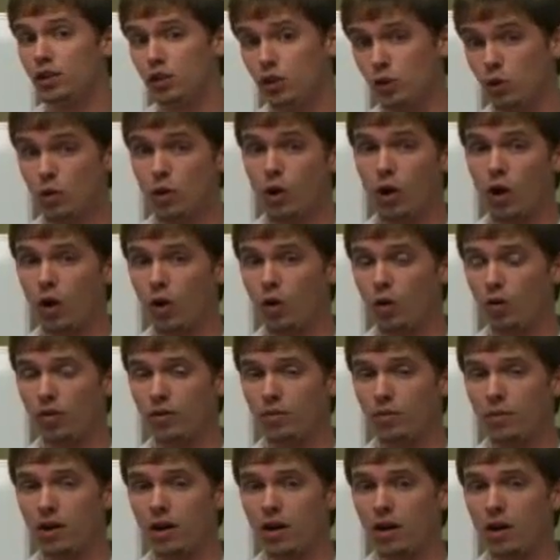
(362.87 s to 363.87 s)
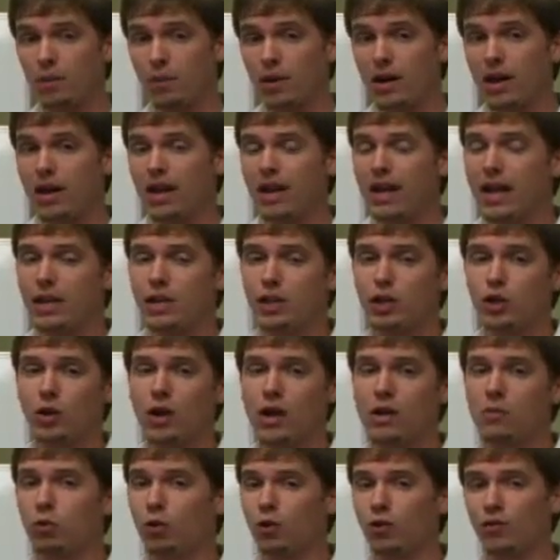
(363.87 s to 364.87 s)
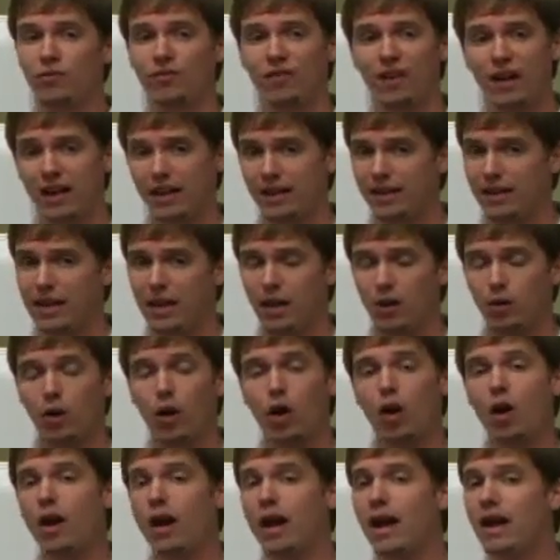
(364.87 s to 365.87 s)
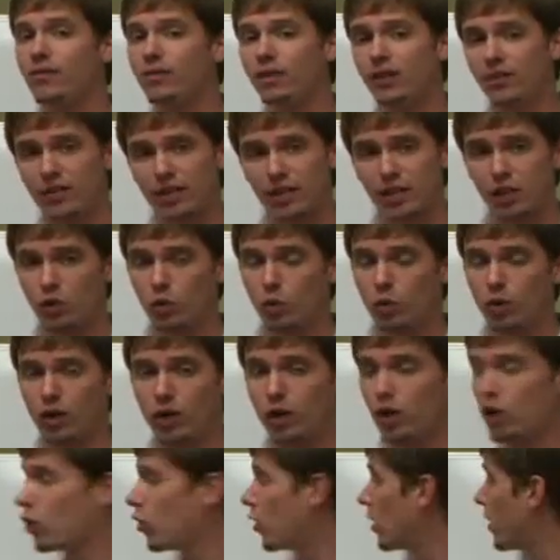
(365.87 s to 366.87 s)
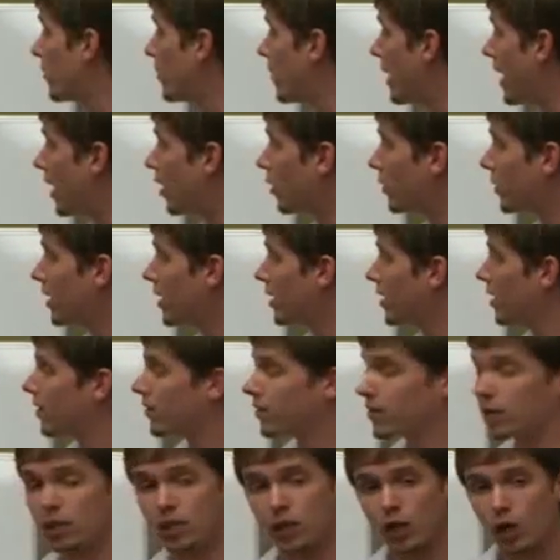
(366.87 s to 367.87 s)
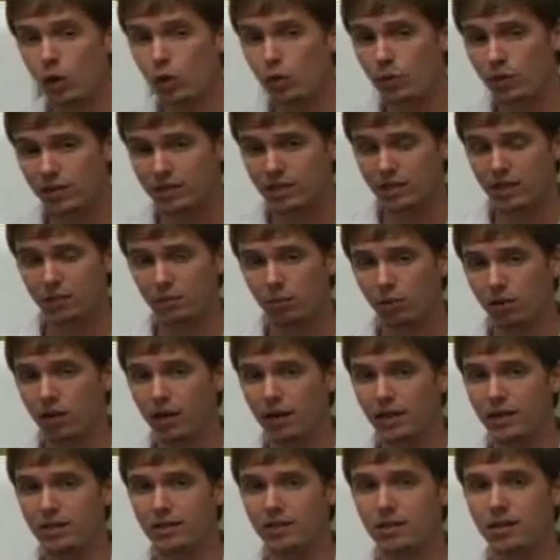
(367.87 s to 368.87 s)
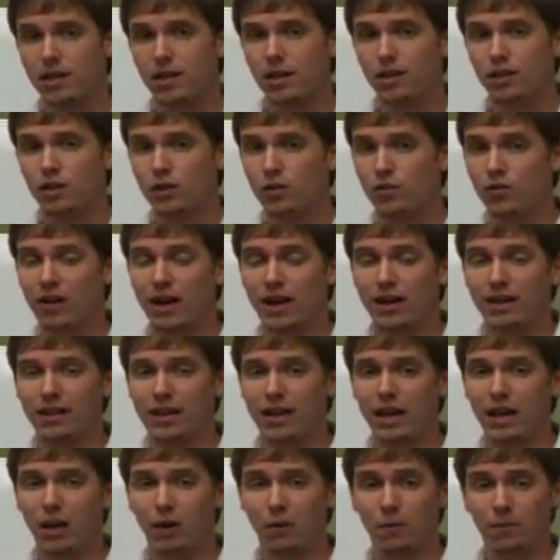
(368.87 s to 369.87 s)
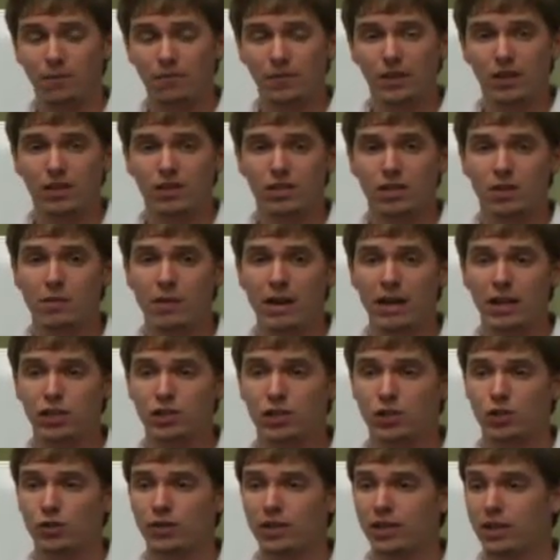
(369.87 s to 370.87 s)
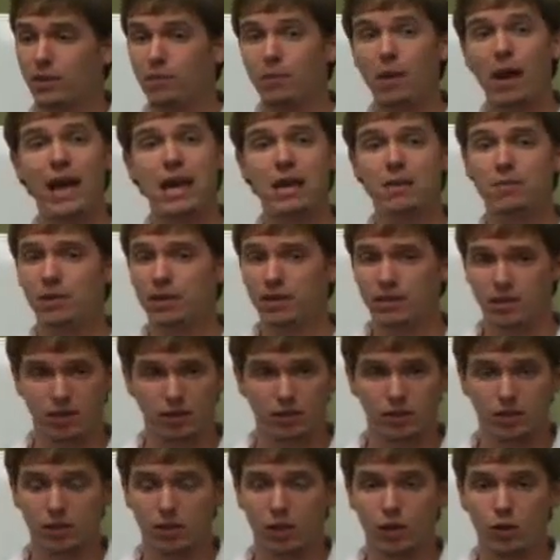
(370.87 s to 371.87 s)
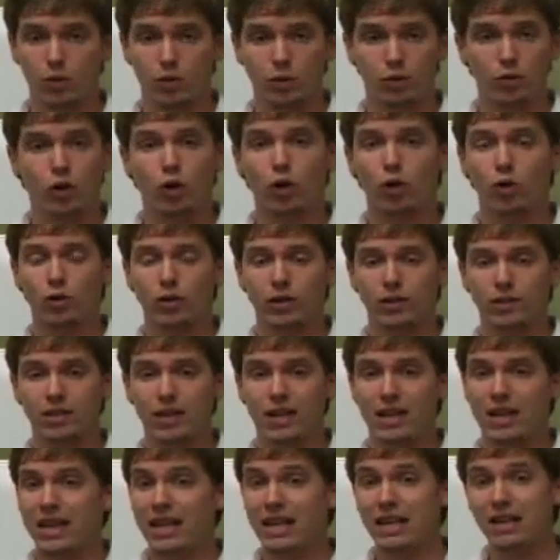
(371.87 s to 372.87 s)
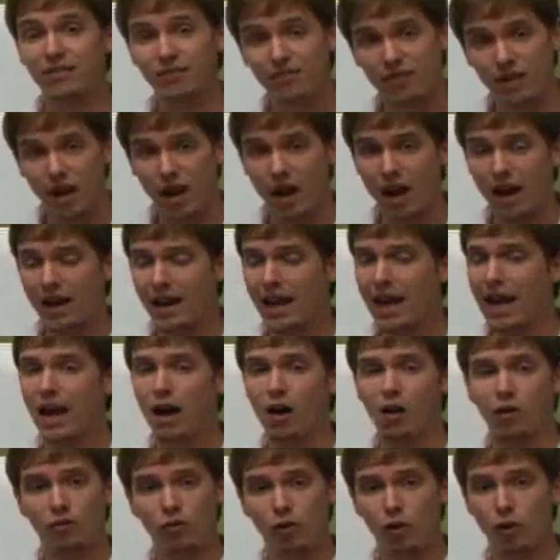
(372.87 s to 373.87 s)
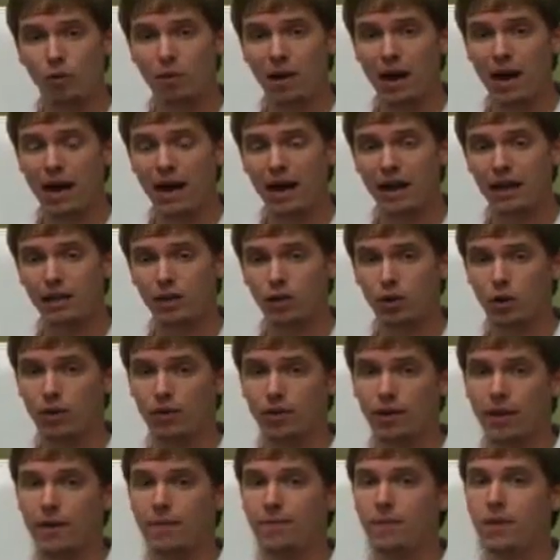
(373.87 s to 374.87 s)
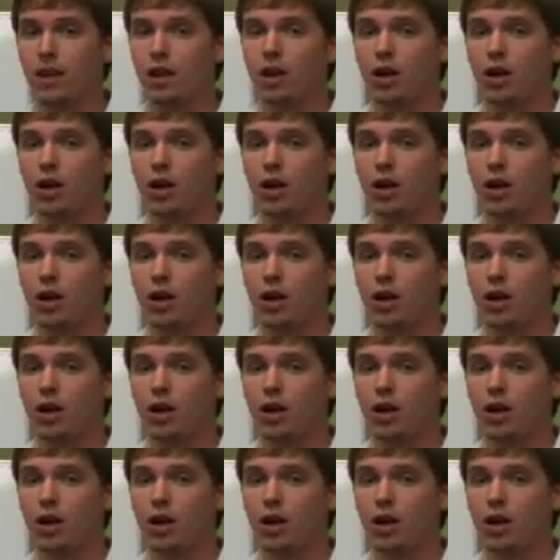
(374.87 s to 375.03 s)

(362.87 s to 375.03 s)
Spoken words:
you call them up and you're able to find out everything you want to know about the loan that's in place. You find out to make sure that the payments on the loan are current. If not, how far behind are they?